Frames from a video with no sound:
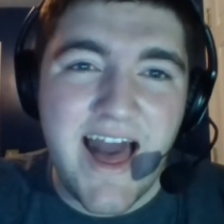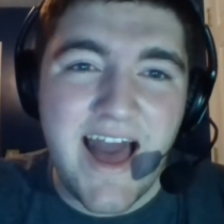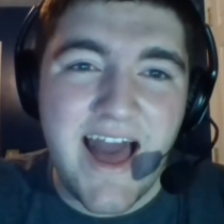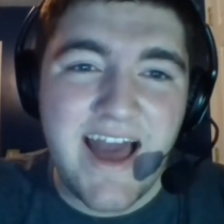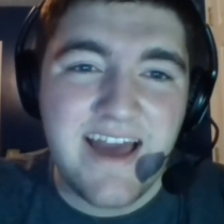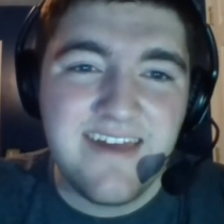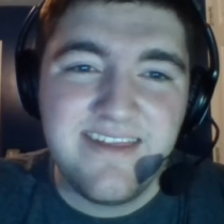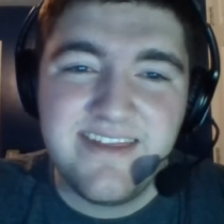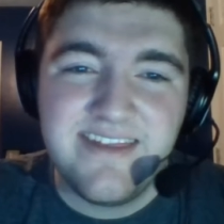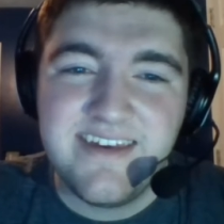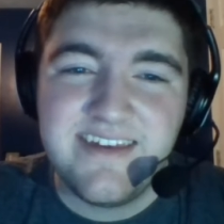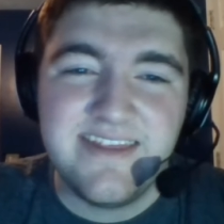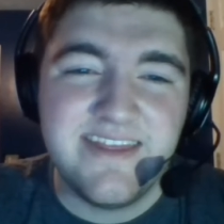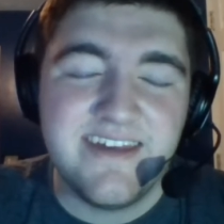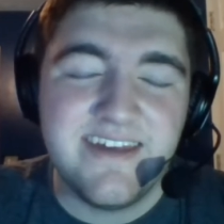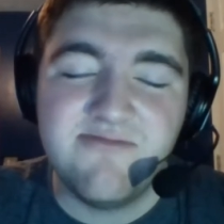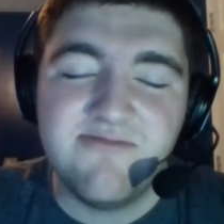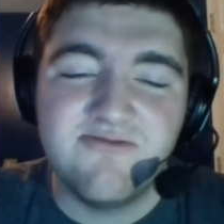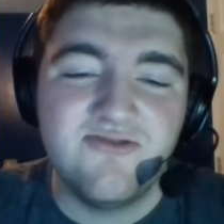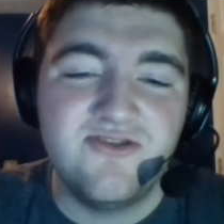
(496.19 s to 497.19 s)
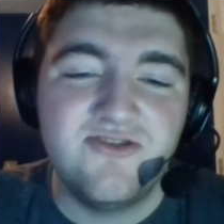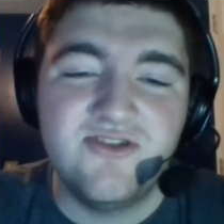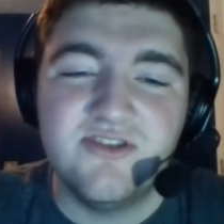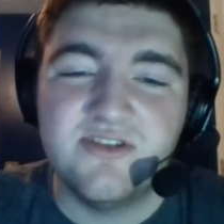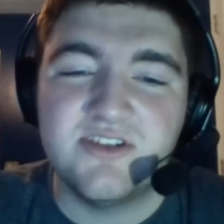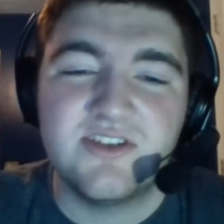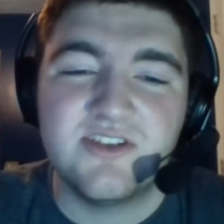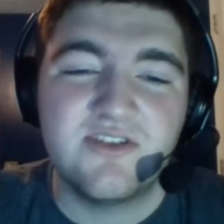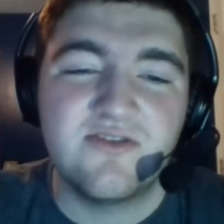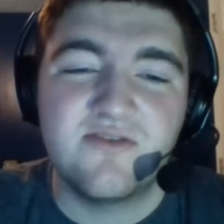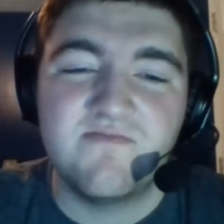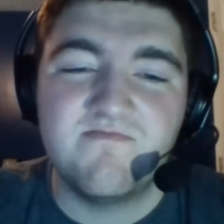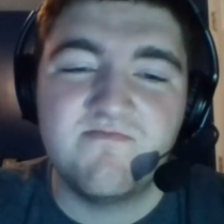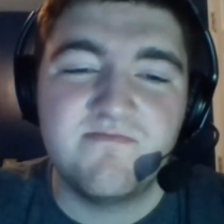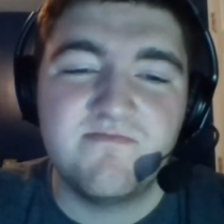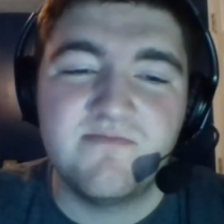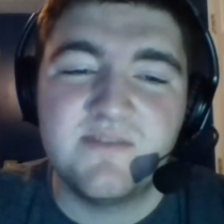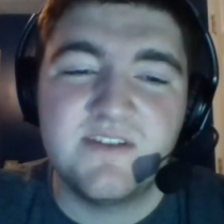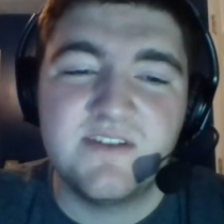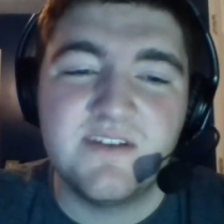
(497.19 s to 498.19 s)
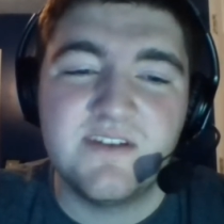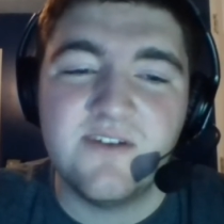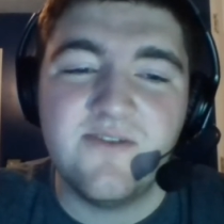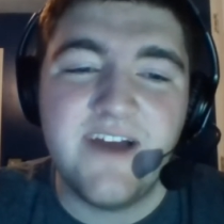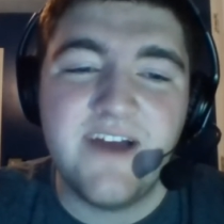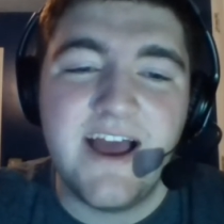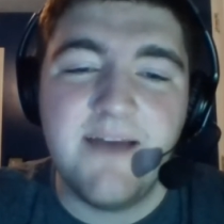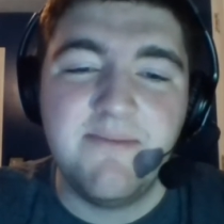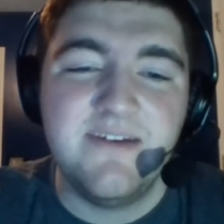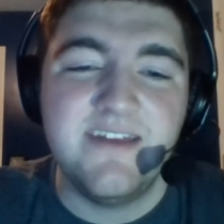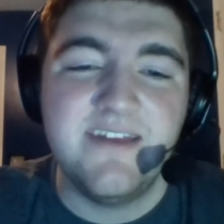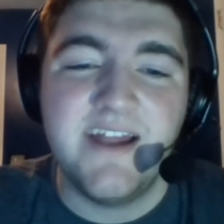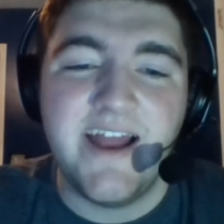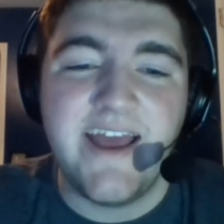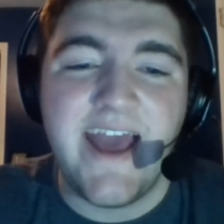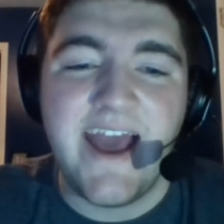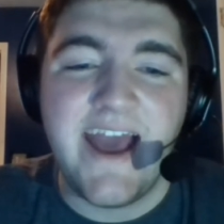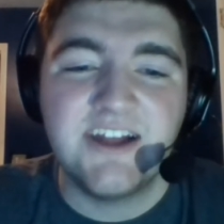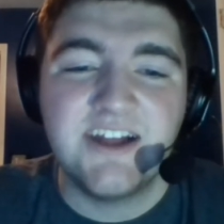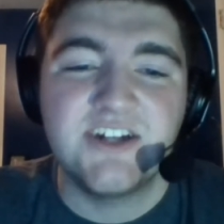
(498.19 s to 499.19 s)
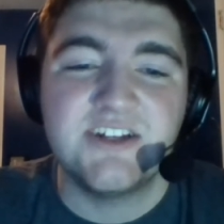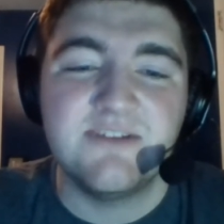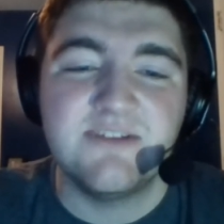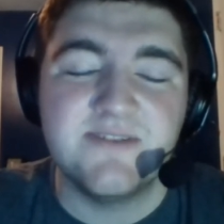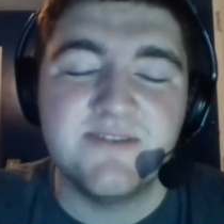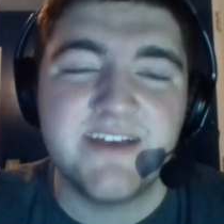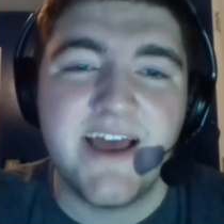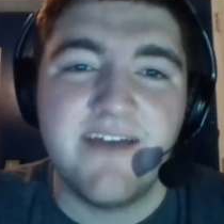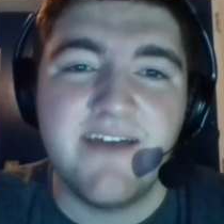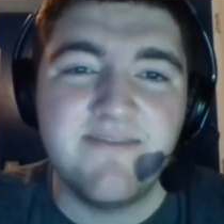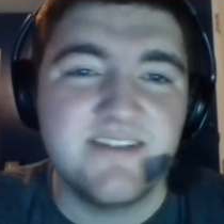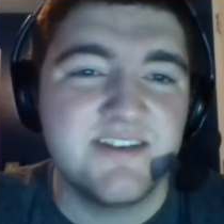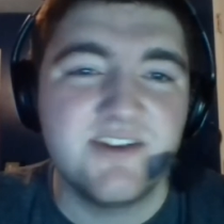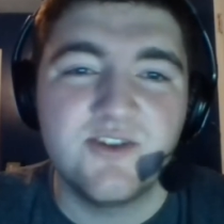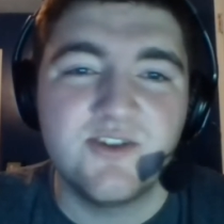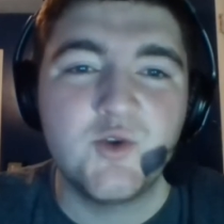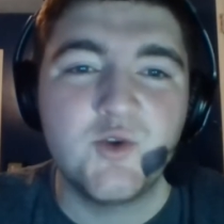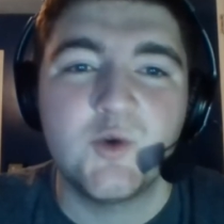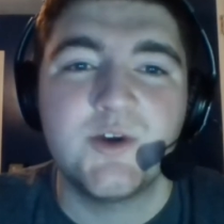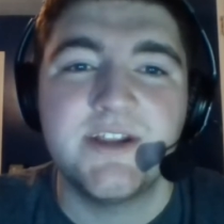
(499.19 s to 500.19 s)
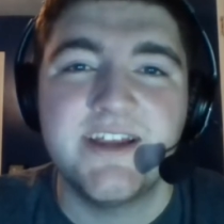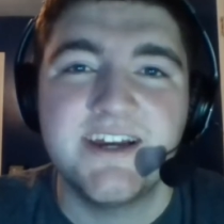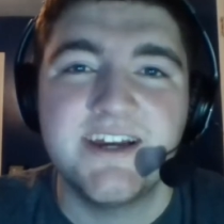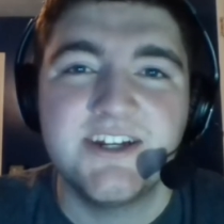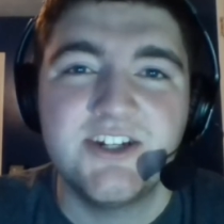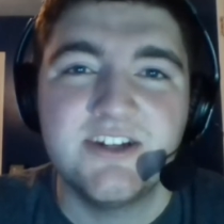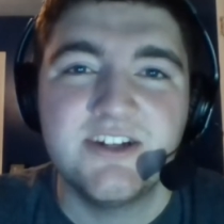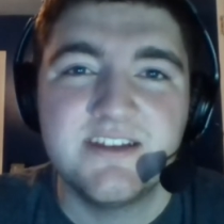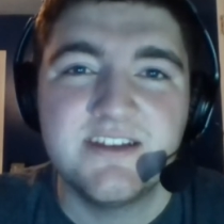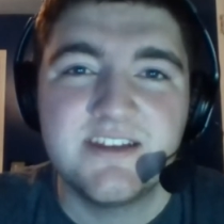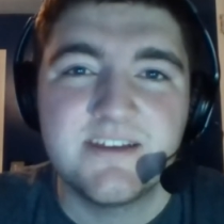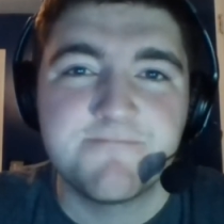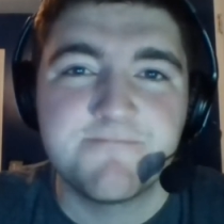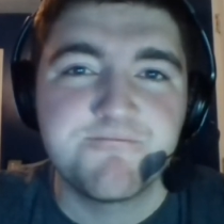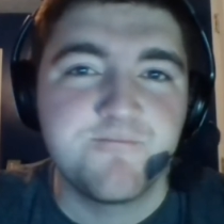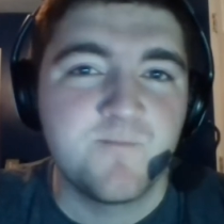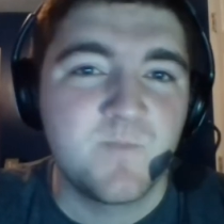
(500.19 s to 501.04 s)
I think they were just so happy that I actually was having social connections